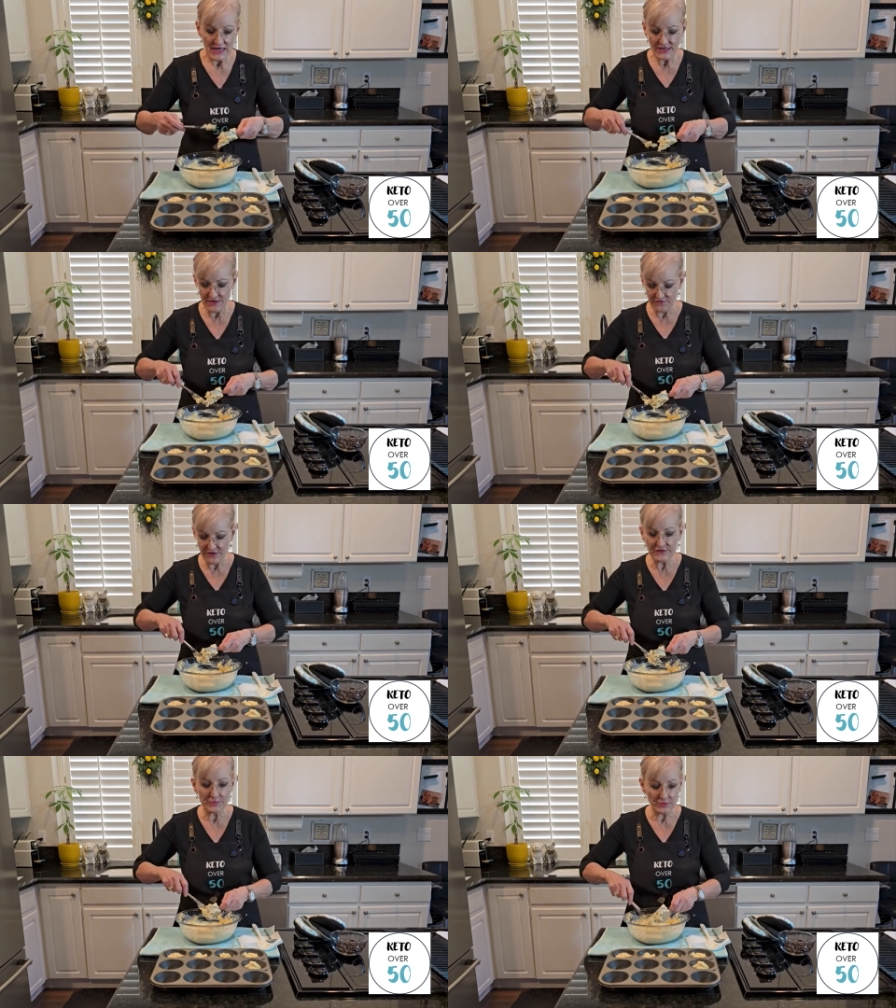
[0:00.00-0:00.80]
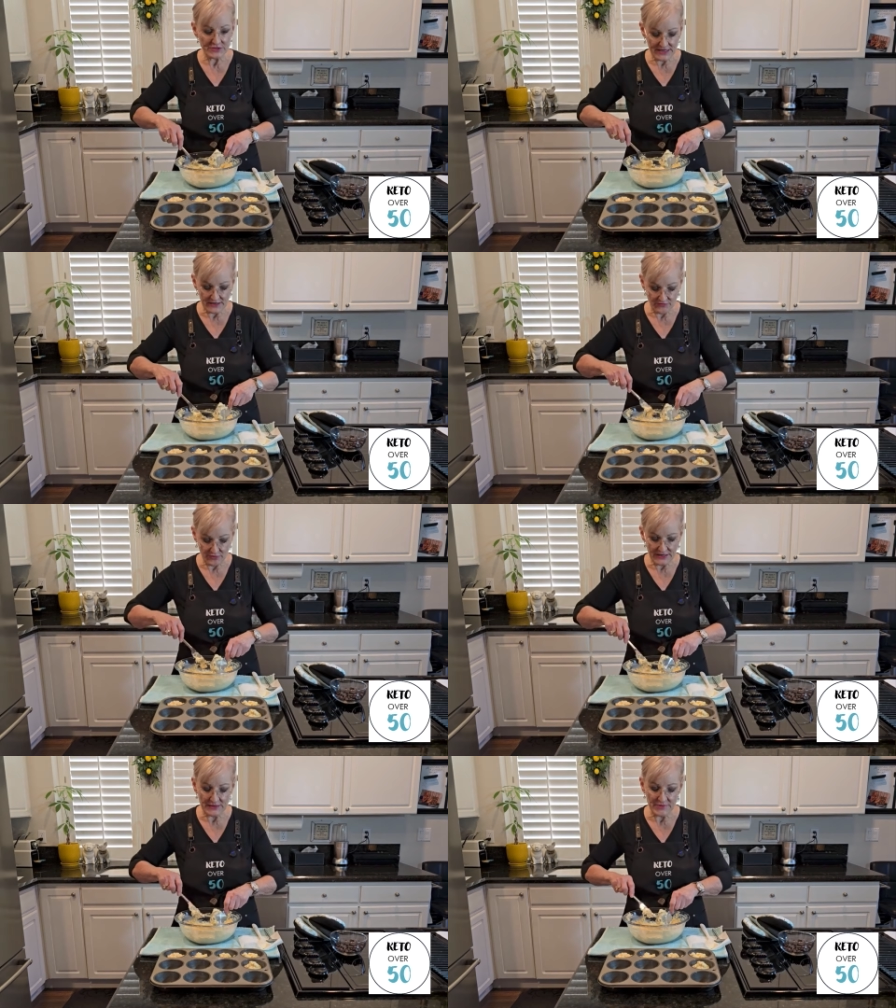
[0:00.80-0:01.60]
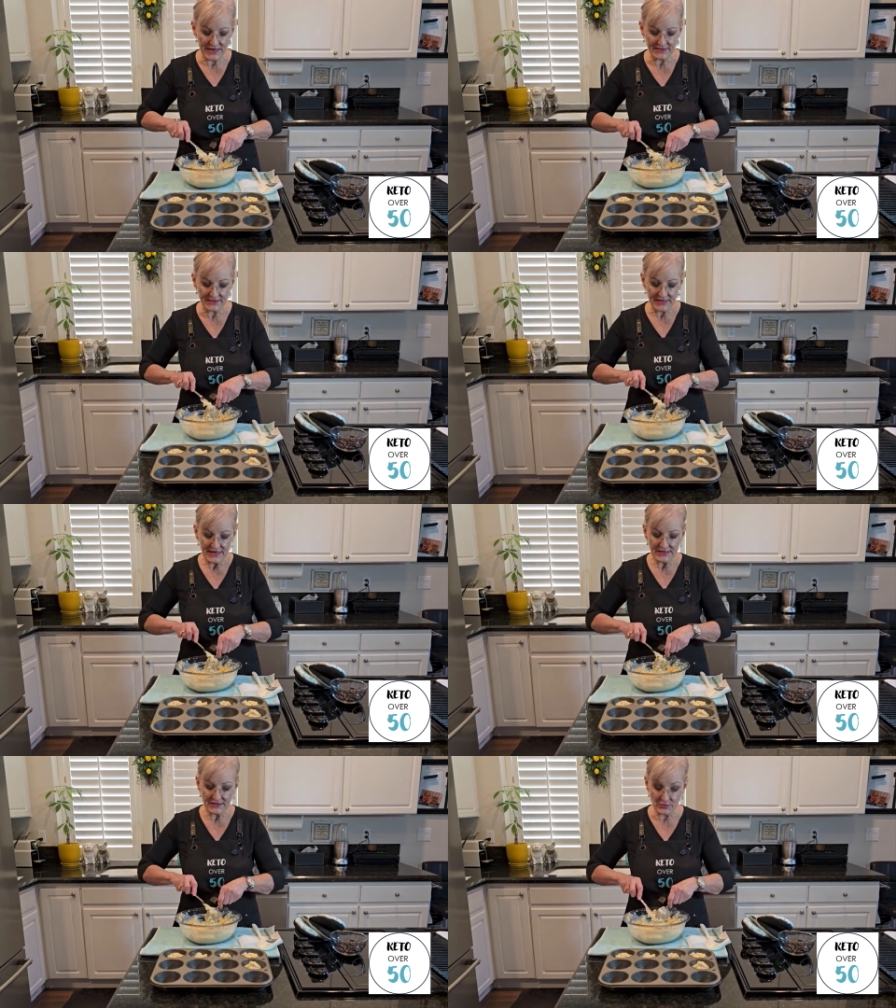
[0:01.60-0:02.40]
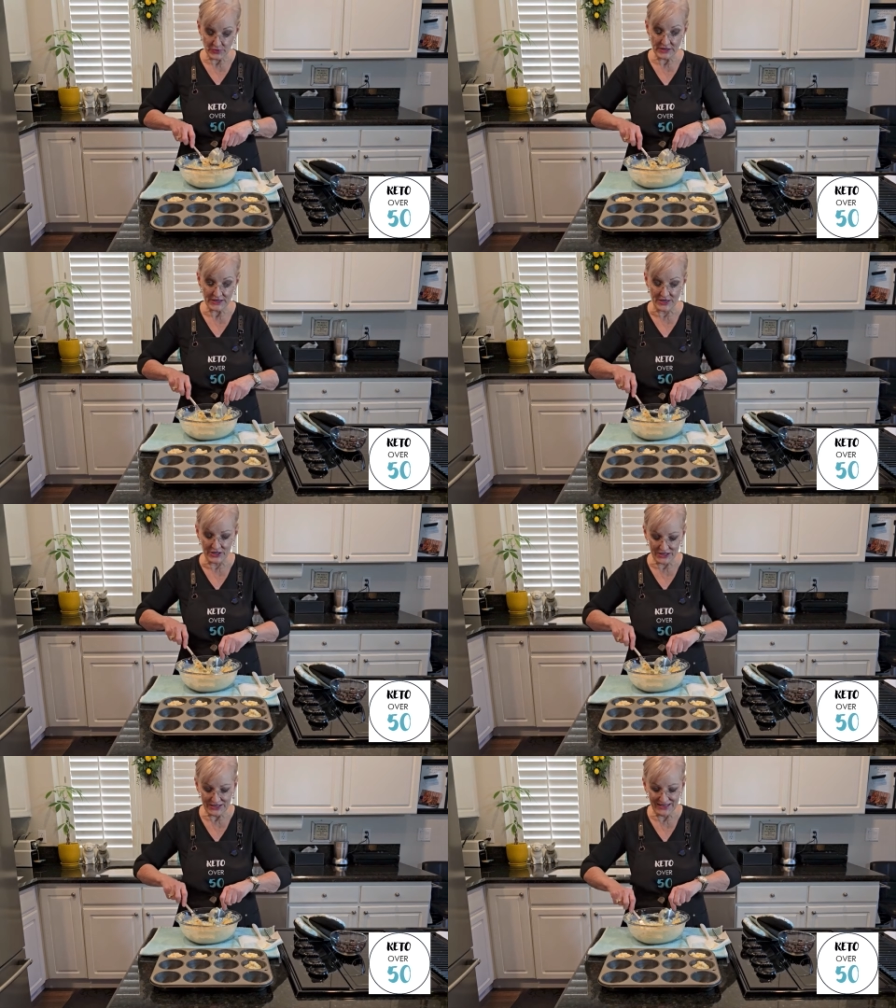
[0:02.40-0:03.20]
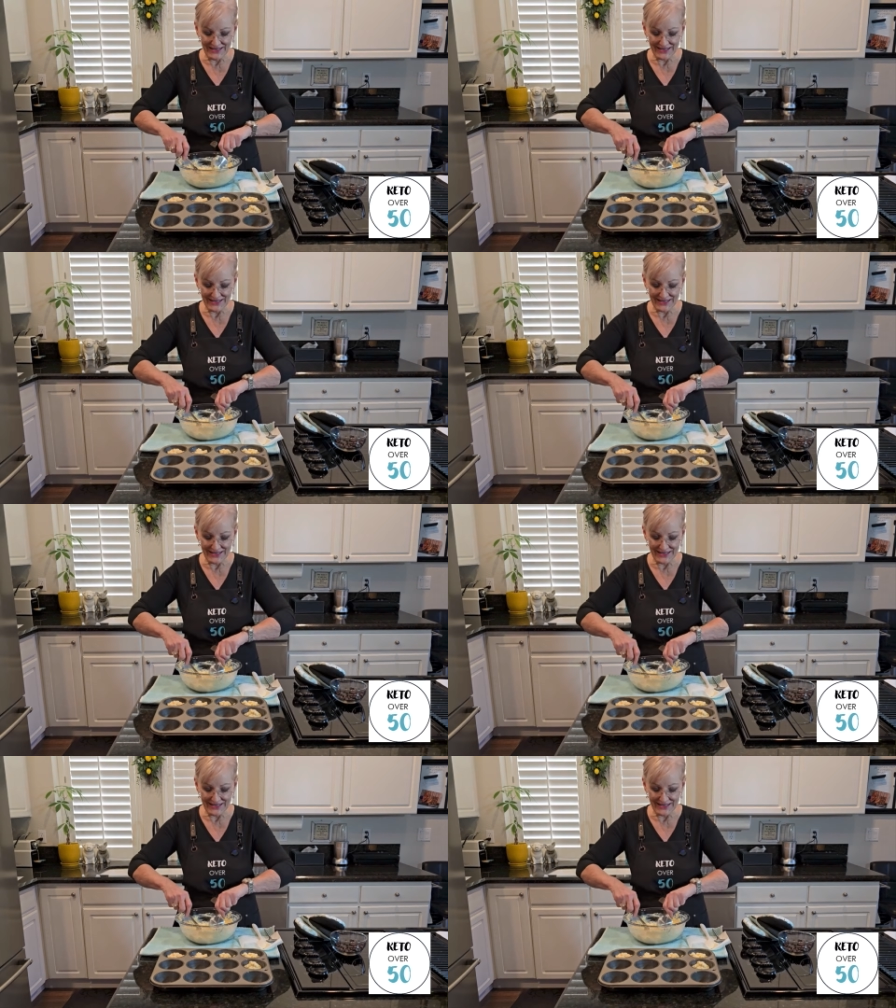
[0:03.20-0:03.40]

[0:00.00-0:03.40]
that 50% of what he makes is really good.